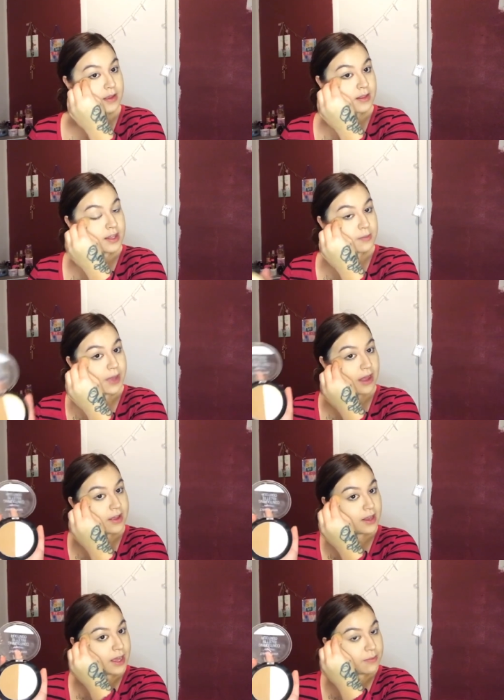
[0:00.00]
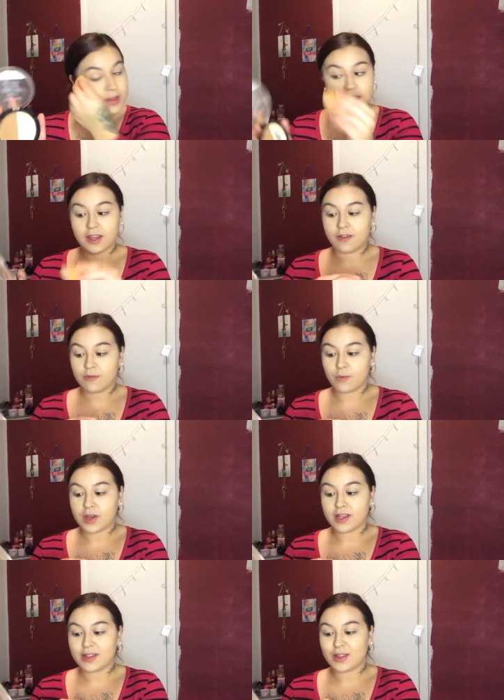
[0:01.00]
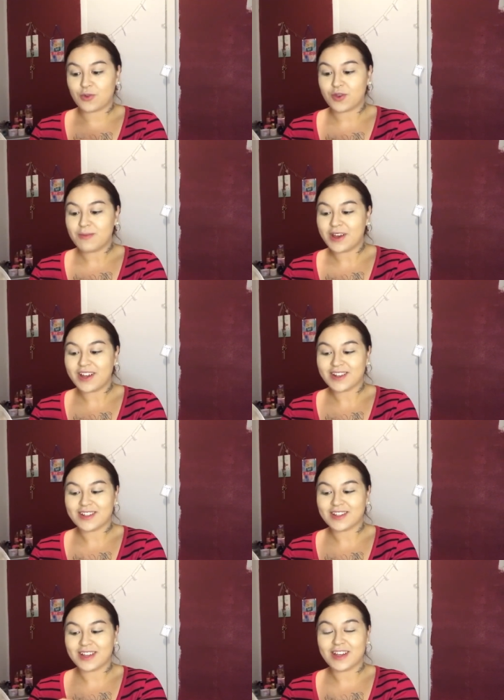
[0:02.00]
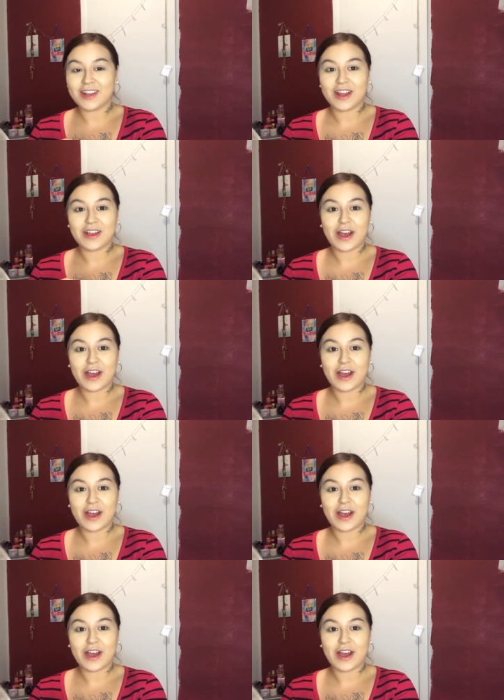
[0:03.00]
This palette, I believe, was $3, and I